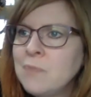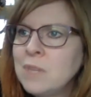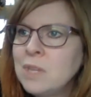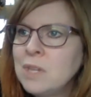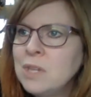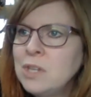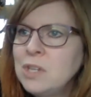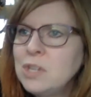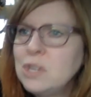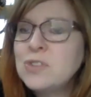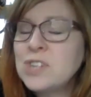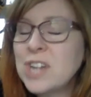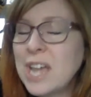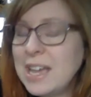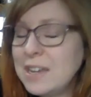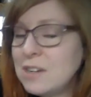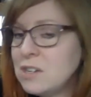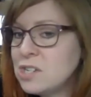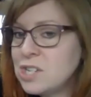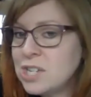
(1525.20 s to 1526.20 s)
huge
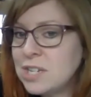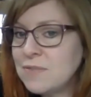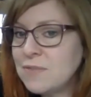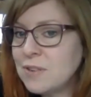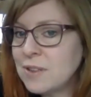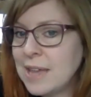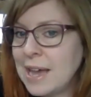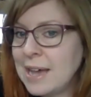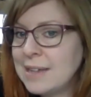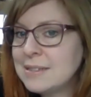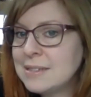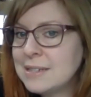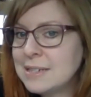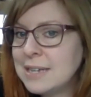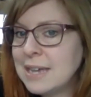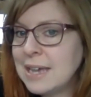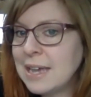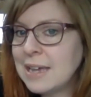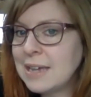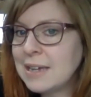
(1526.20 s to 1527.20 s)
energy for that
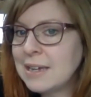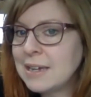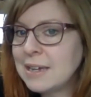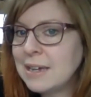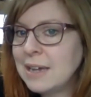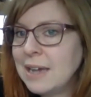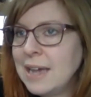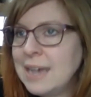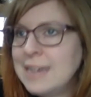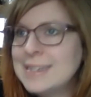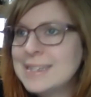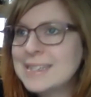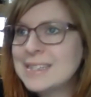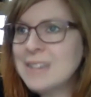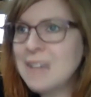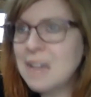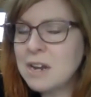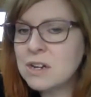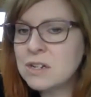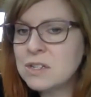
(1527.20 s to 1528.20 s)
today and
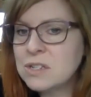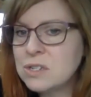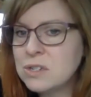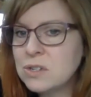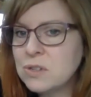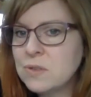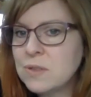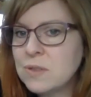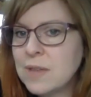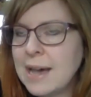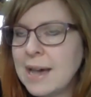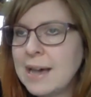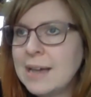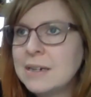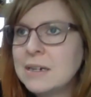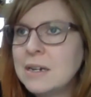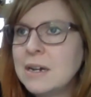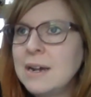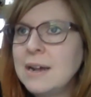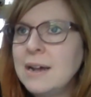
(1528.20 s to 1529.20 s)
desire to do that.
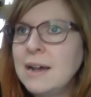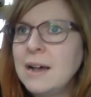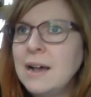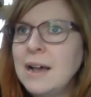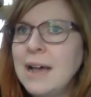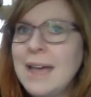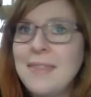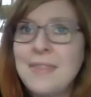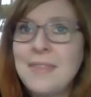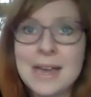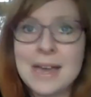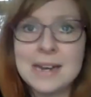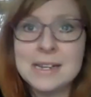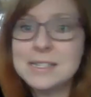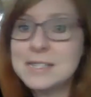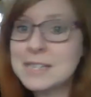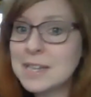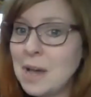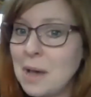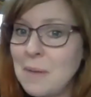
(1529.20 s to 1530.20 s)
And that
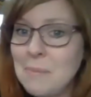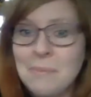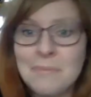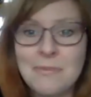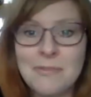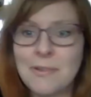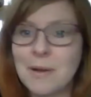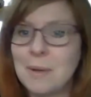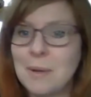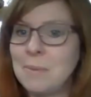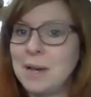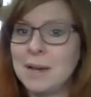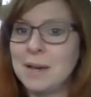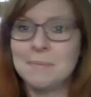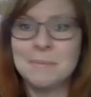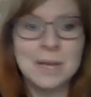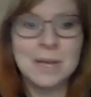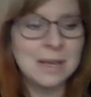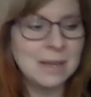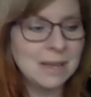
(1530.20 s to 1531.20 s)
has come from
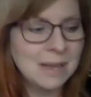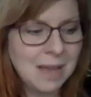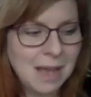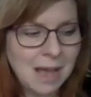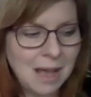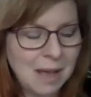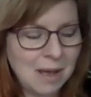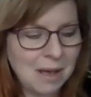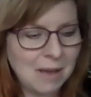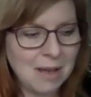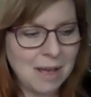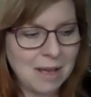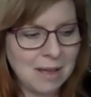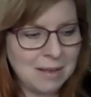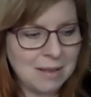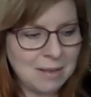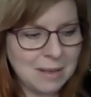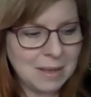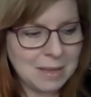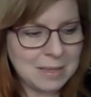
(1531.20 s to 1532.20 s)

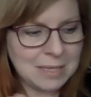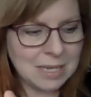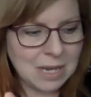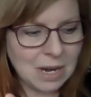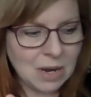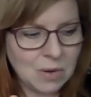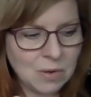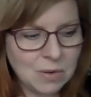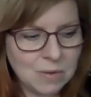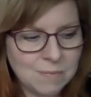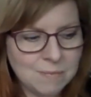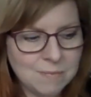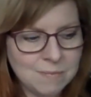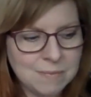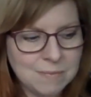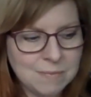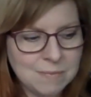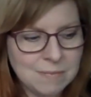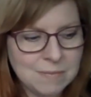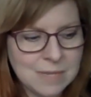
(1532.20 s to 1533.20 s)
you know,
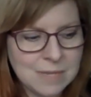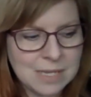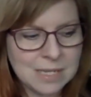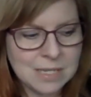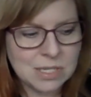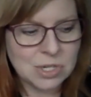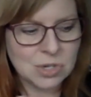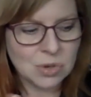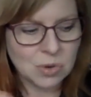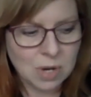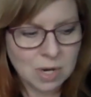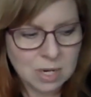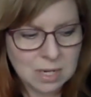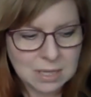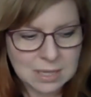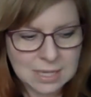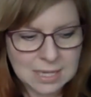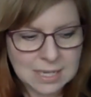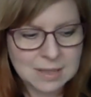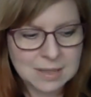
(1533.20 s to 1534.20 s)

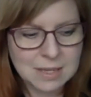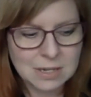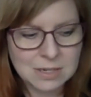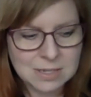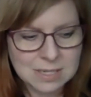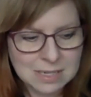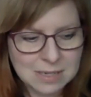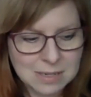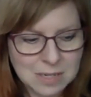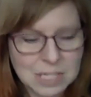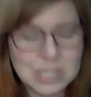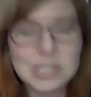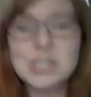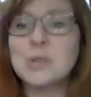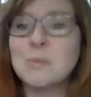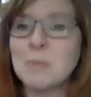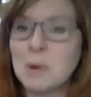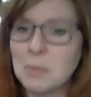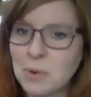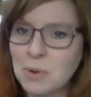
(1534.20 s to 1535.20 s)
historically, there's
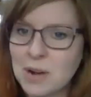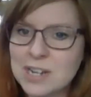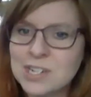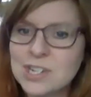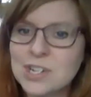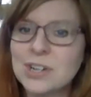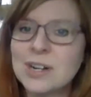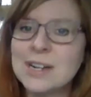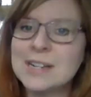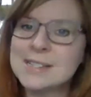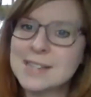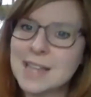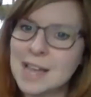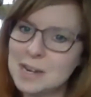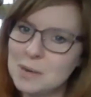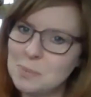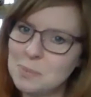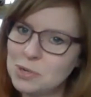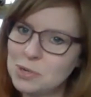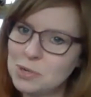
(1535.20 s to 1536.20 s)
consumer pressure has
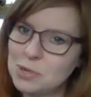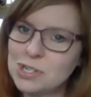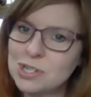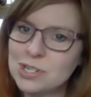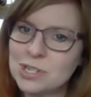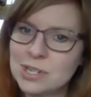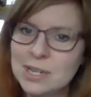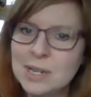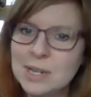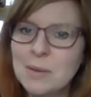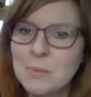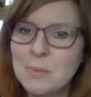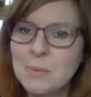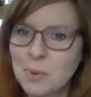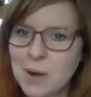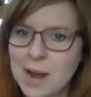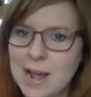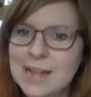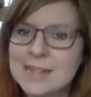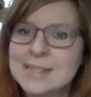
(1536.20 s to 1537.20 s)
kind of pushed
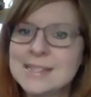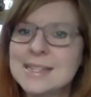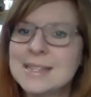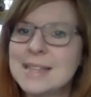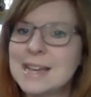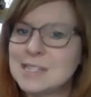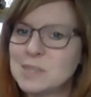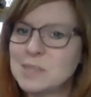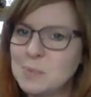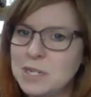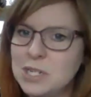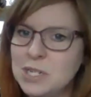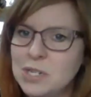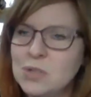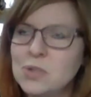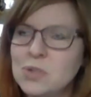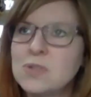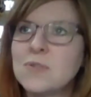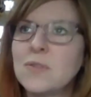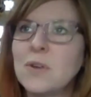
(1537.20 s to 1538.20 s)
brands, and that's been
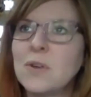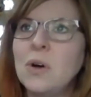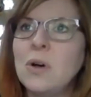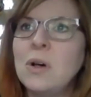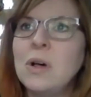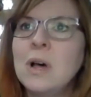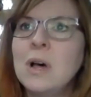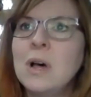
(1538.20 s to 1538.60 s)
useful.